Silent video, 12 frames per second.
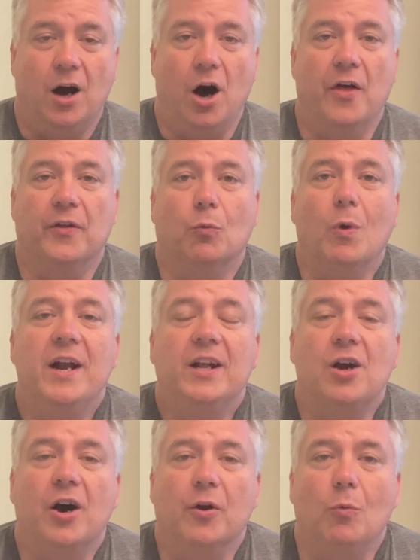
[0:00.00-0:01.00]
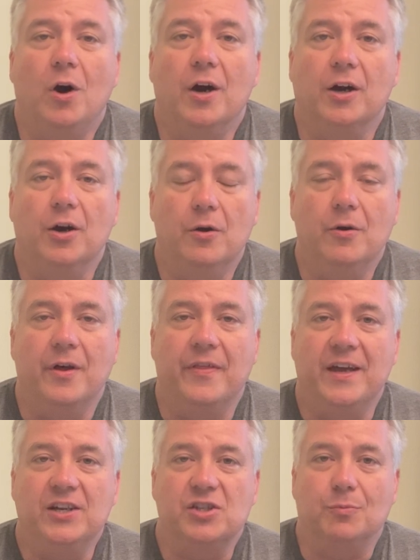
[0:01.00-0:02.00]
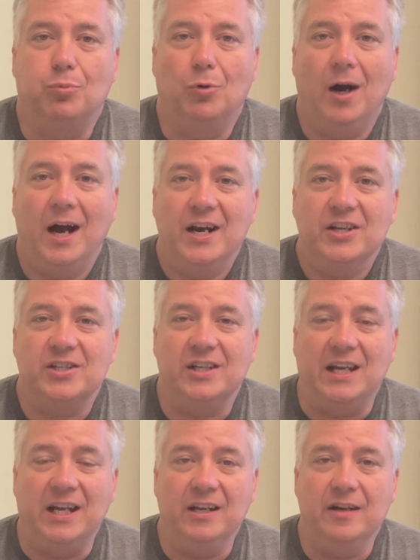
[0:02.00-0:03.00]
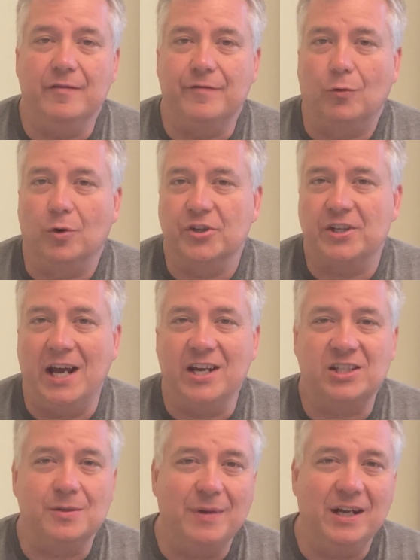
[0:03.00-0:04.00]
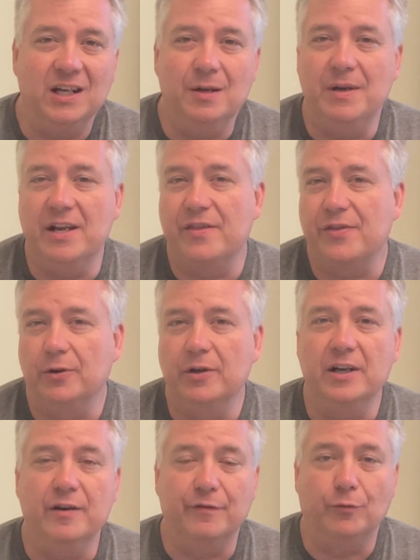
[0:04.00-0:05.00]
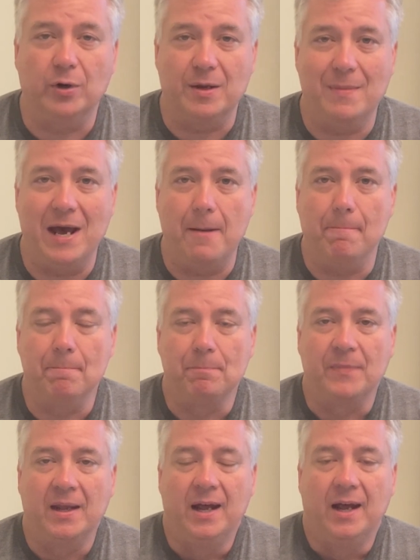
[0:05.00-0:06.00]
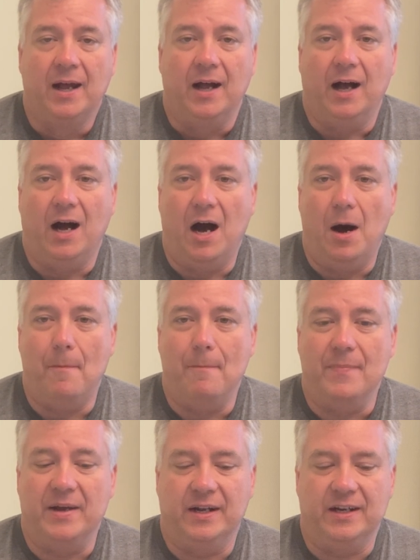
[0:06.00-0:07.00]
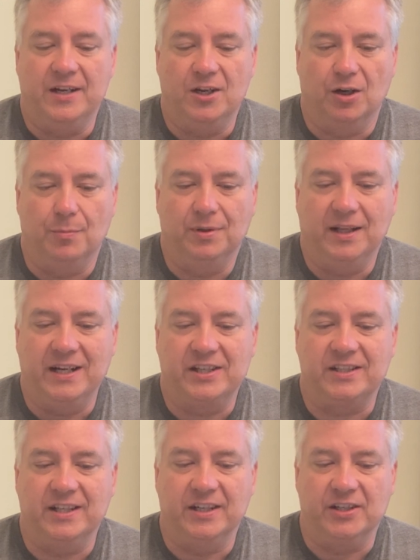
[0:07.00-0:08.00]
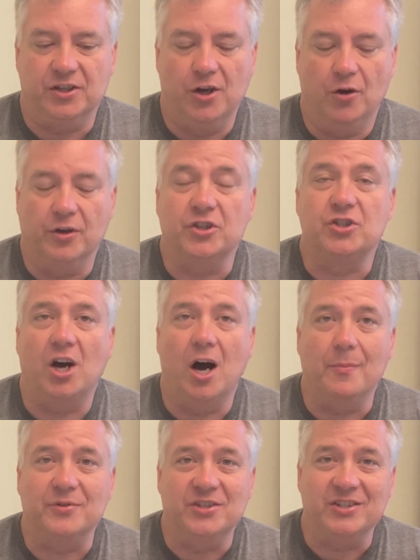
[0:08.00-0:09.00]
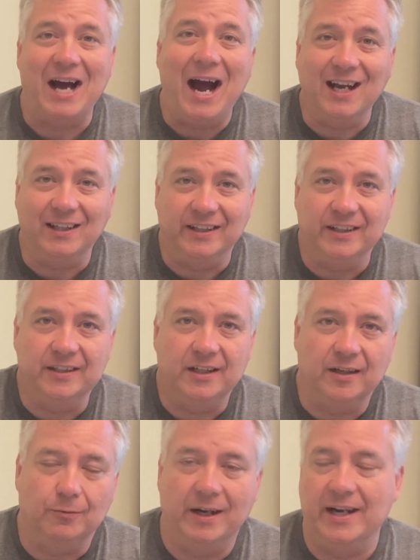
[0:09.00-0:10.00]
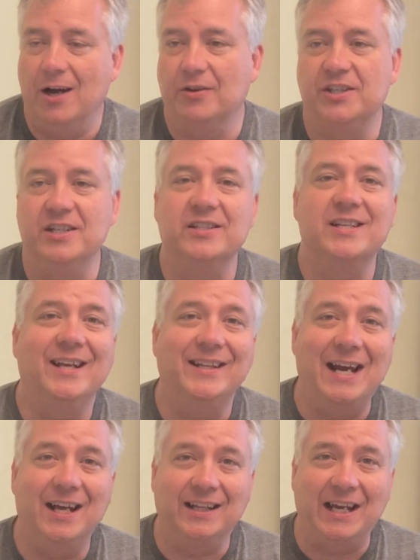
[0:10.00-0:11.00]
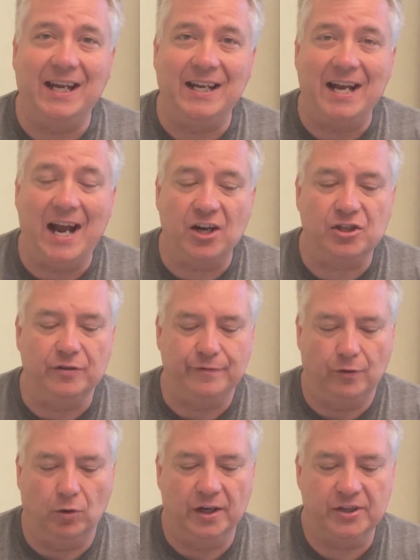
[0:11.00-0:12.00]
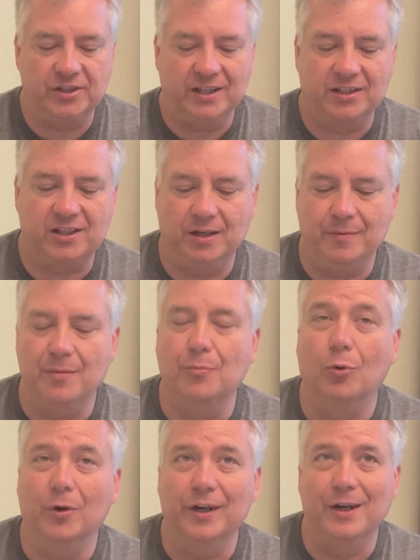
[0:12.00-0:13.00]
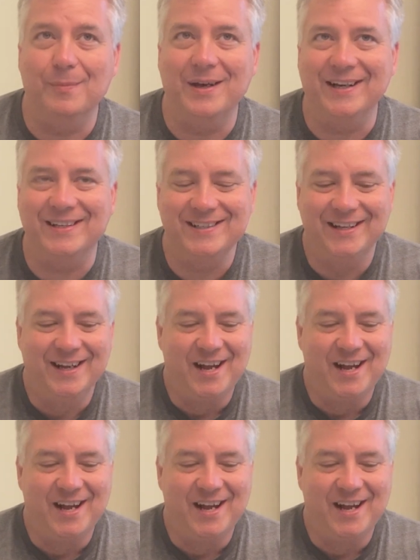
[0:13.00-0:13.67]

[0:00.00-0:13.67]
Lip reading: On their way to Conewago, they surprised an Indian force estimated to be 30 to 40 men near a place that is known as Thompson's Island. Right now it's inside the Allegheny National Forest. That's going to be important in a minute.